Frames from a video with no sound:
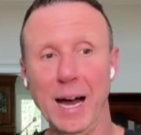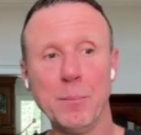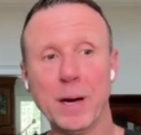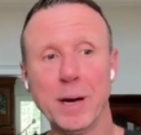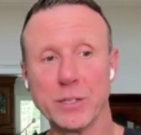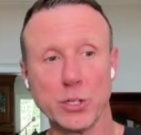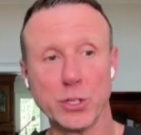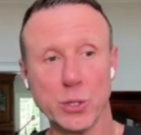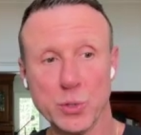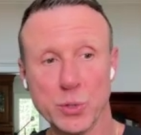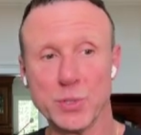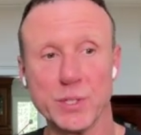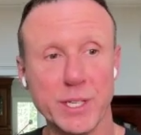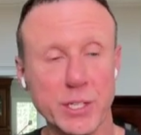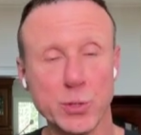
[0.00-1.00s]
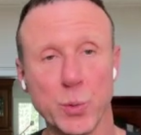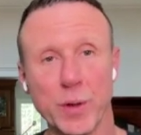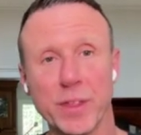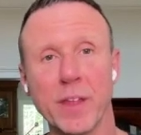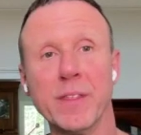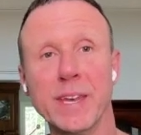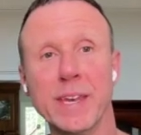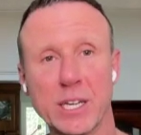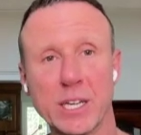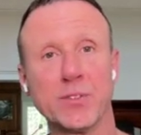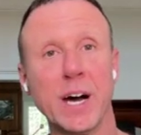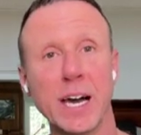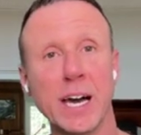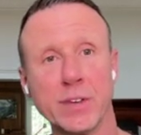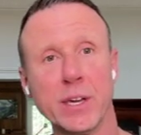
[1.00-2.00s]
I might use this within the next
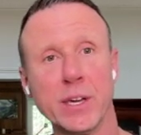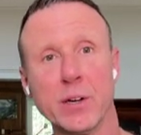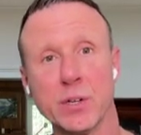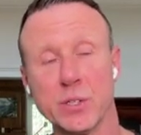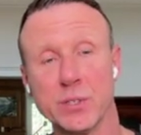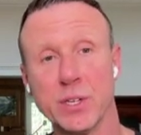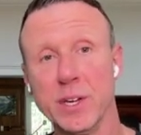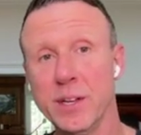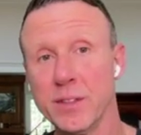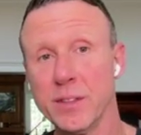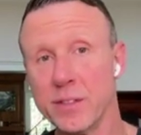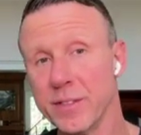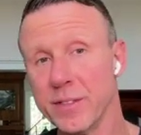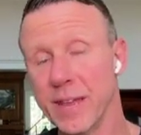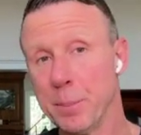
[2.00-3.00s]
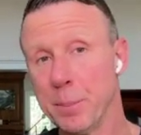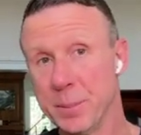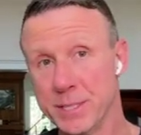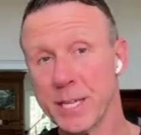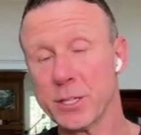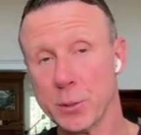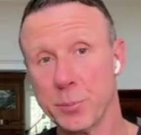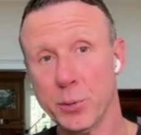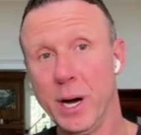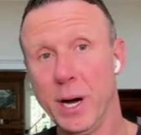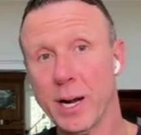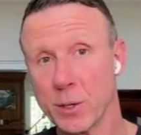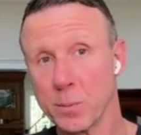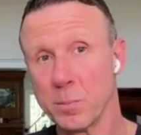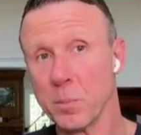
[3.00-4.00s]
5 years, then that particular
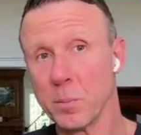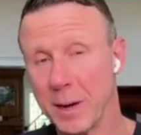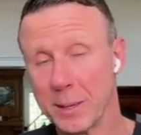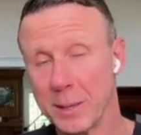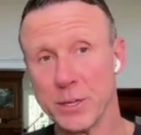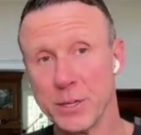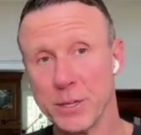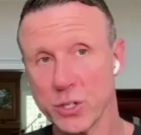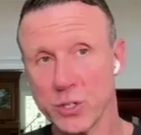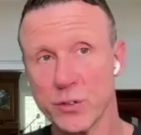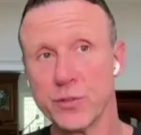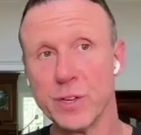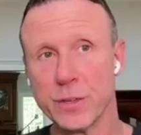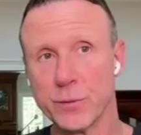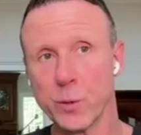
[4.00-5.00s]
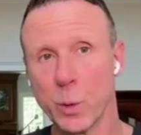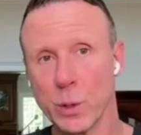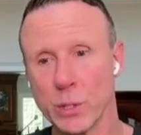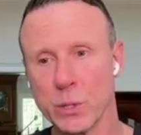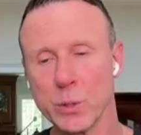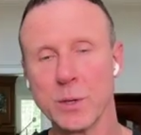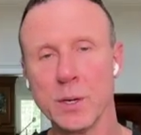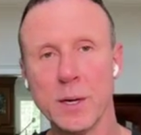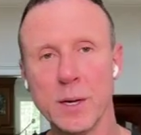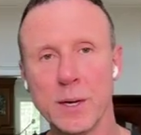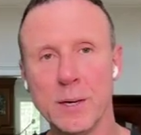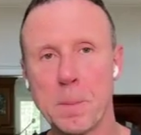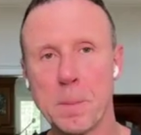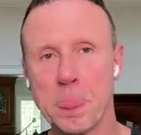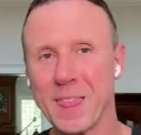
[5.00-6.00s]
product might be a good fit for you.
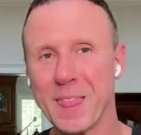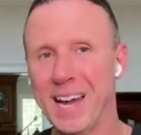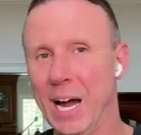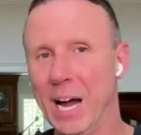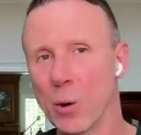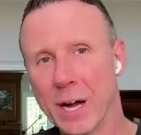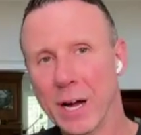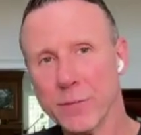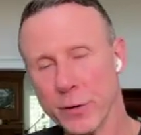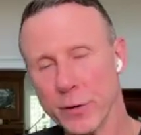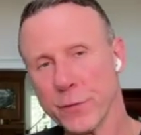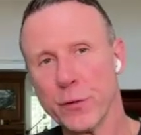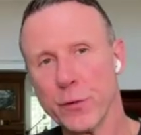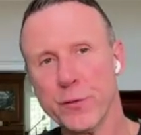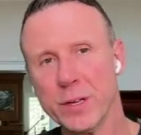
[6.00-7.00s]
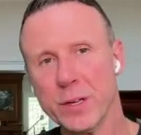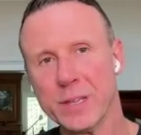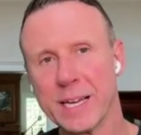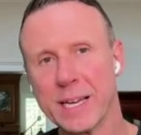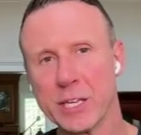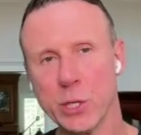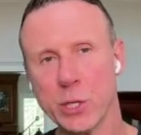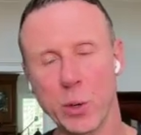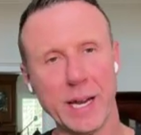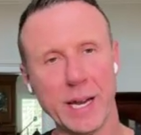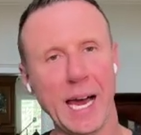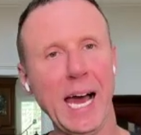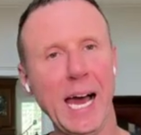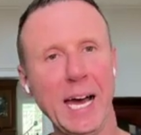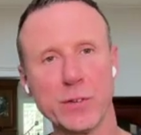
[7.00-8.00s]
However, if you feel like, you know what,
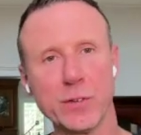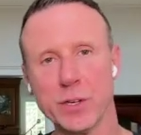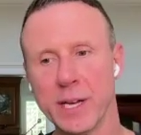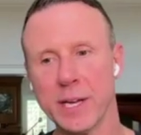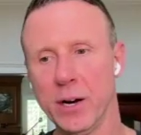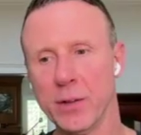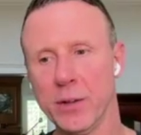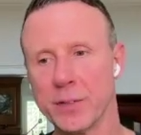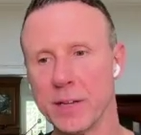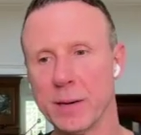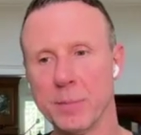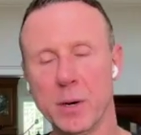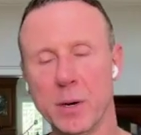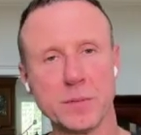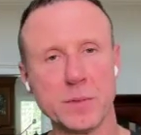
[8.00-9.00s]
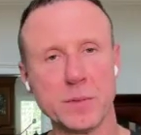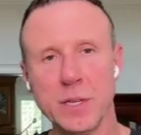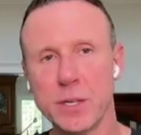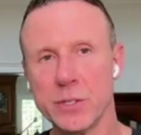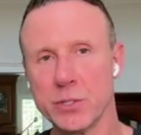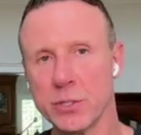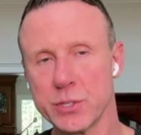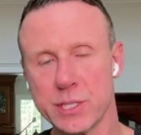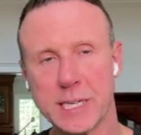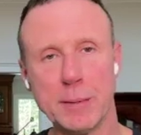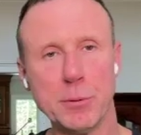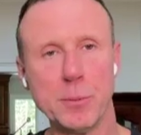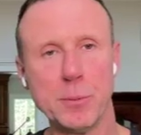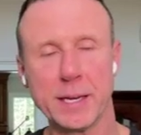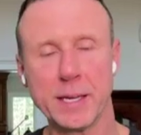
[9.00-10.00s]
I have good health, I'm on just a
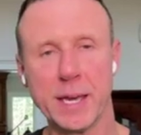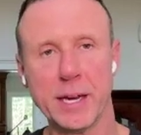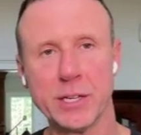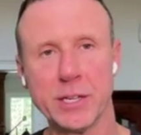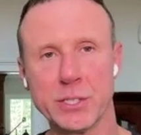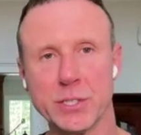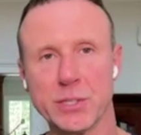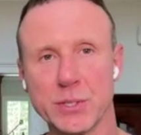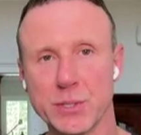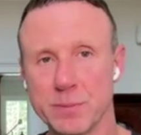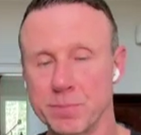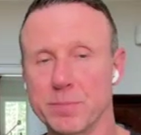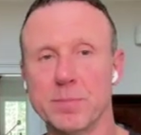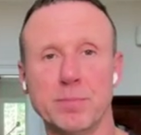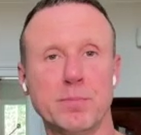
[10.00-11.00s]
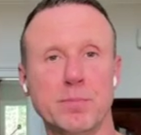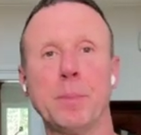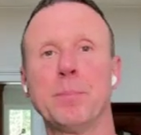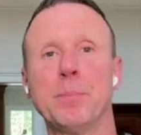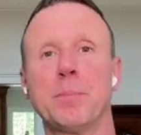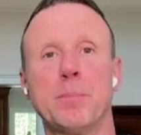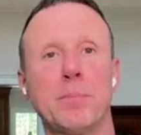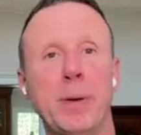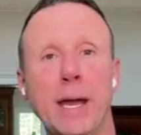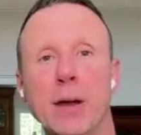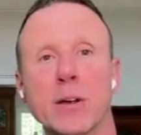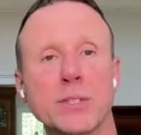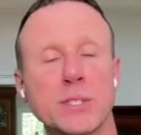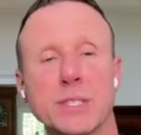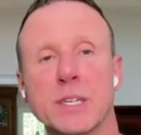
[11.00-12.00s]
couple medications, my
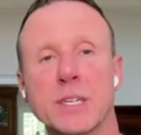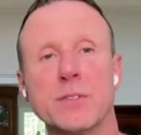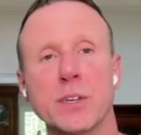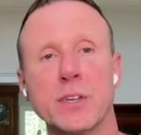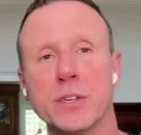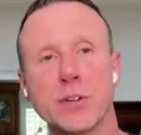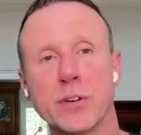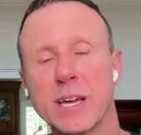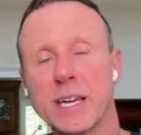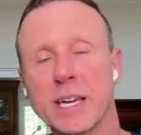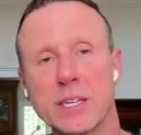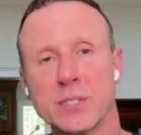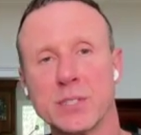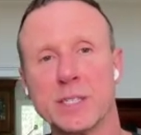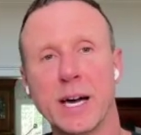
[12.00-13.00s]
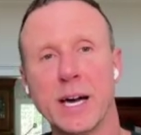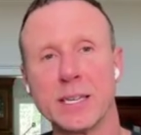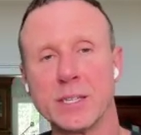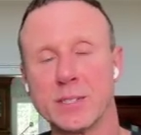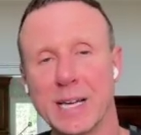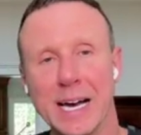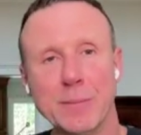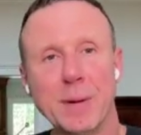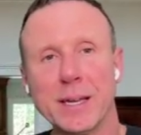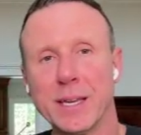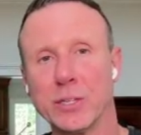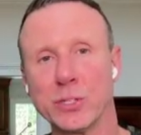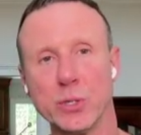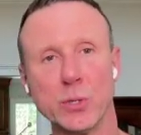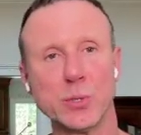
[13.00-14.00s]
parents lived into their 80s and 90s, I might
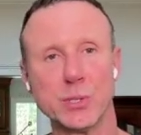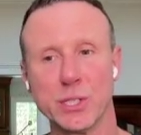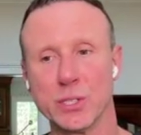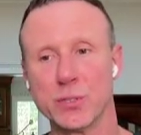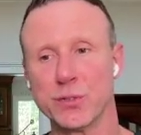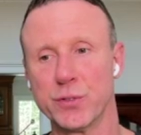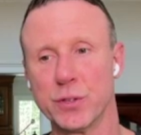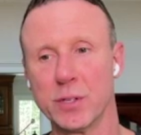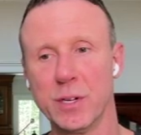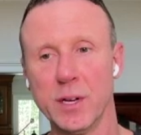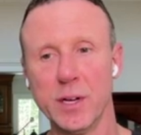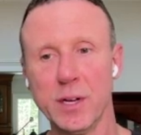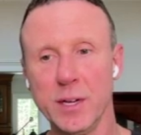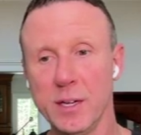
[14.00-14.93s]
not use this for